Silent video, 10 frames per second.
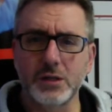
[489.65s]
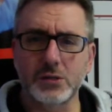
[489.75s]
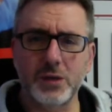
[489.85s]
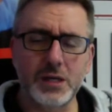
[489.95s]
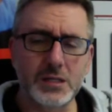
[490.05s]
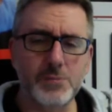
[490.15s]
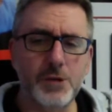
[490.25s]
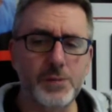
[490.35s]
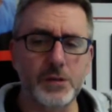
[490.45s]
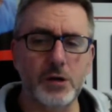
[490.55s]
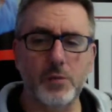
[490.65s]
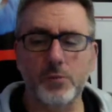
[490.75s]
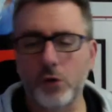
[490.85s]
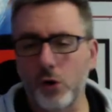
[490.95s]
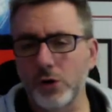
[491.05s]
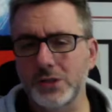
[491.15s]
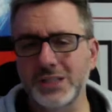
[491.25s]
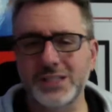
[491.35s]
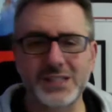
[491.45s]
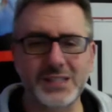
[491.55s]
So when I see people talking about, oh, it's
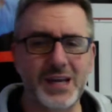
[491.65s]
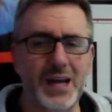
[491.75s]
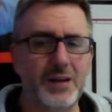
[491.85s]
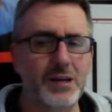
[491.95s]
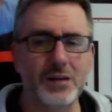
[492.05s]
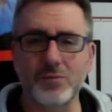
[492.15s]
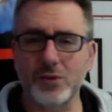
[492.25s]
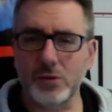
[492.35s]
this and it's that, like,